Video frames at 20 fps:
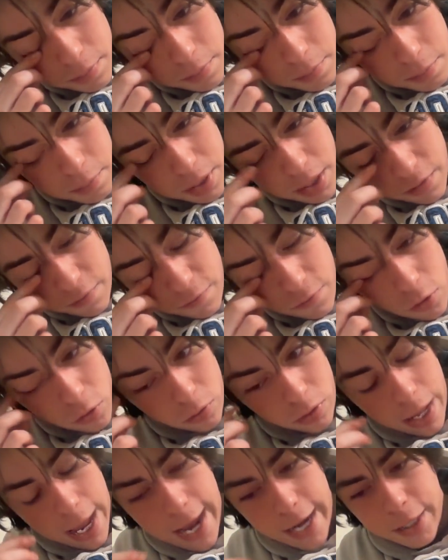be in
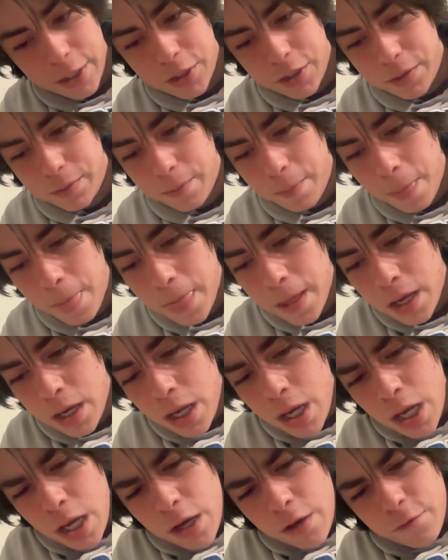full action.
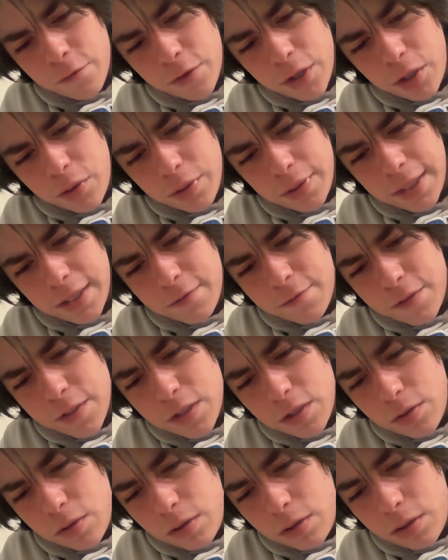Frequently,
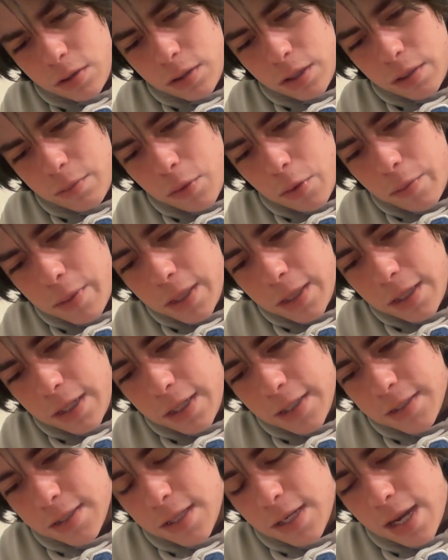physical immobility
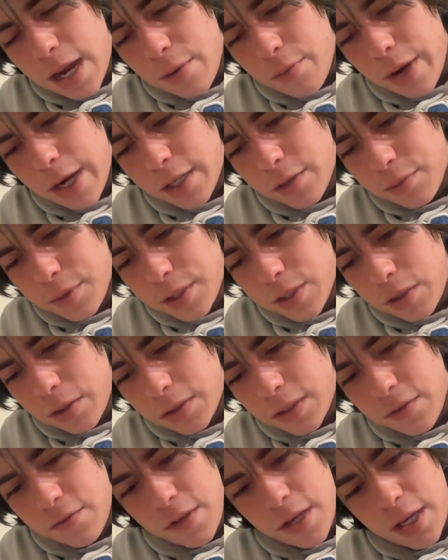is the direct
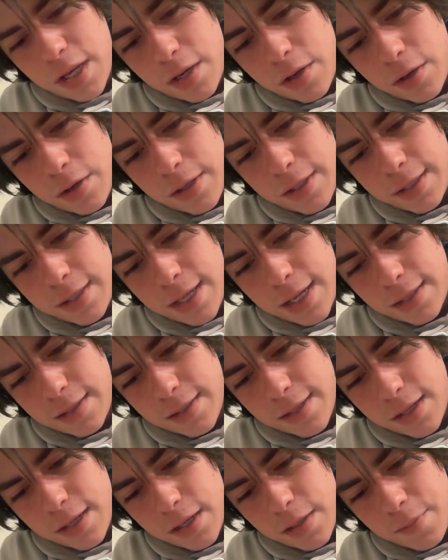result of inner
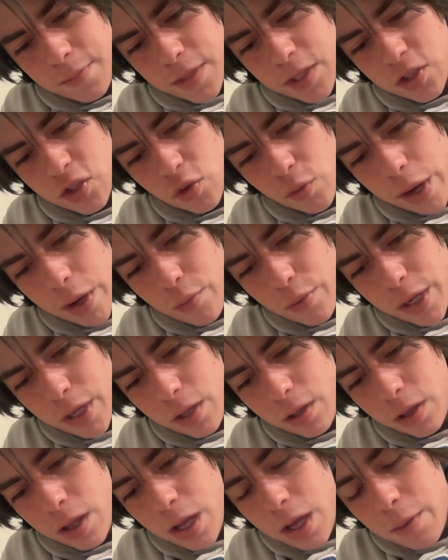intensity. So I
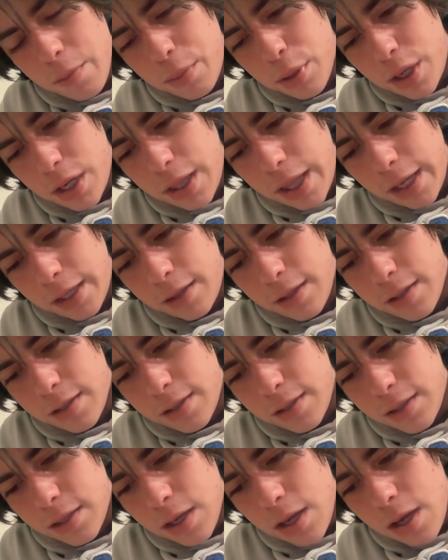will put it like
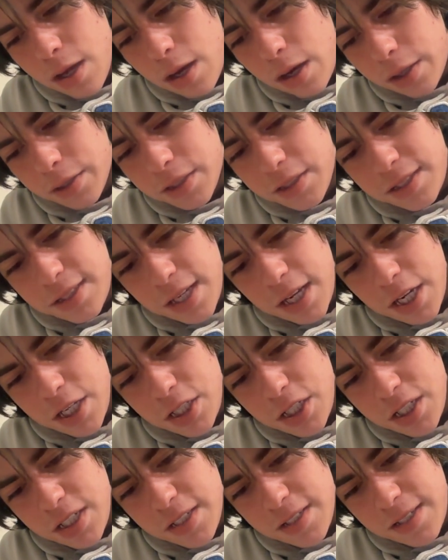this. On the stage,
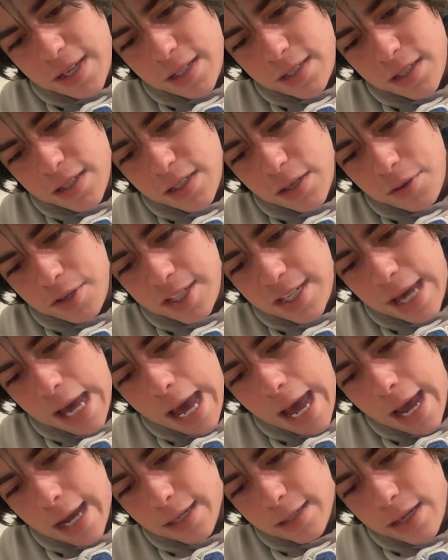it is necessary to
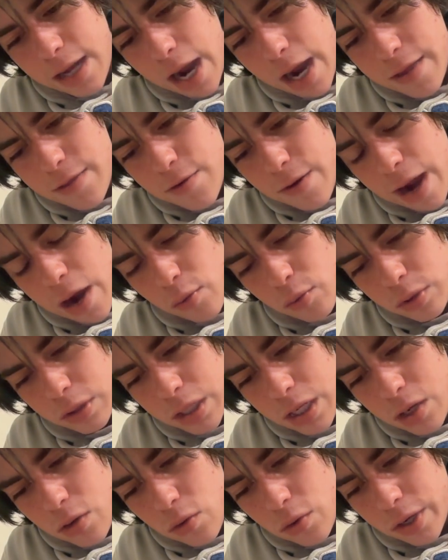act, either
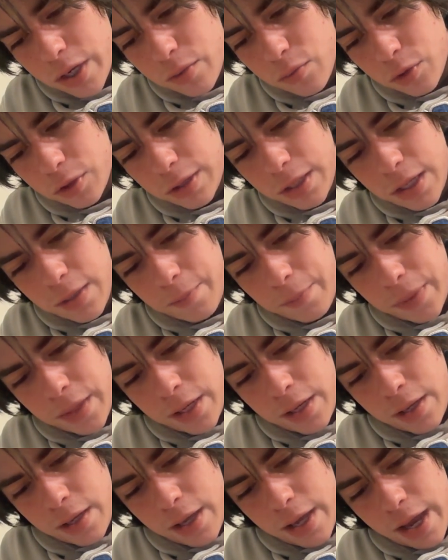outwardly or inwardly.
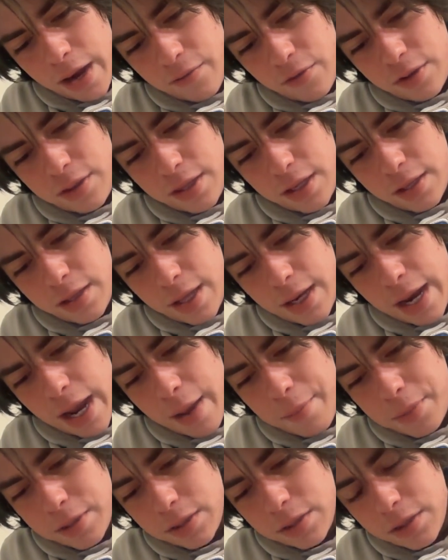Everything that
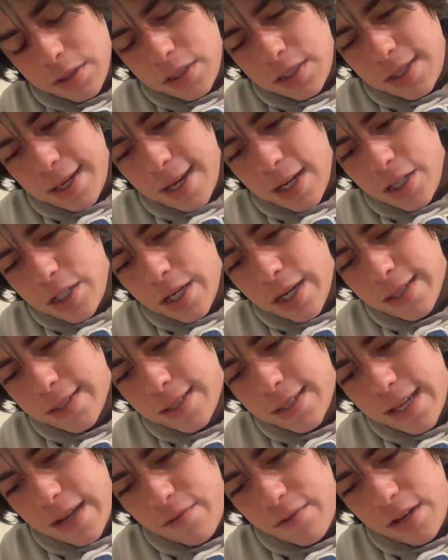happens on the stage has a
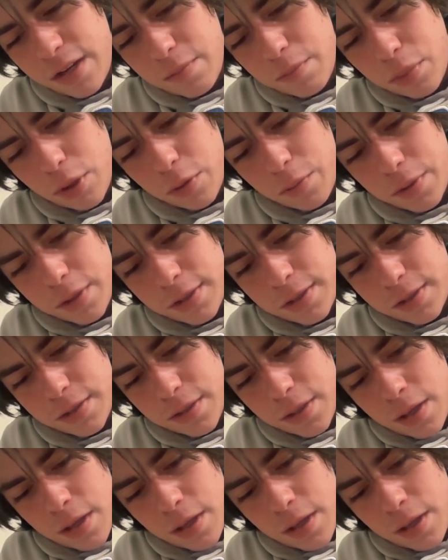definite purpose.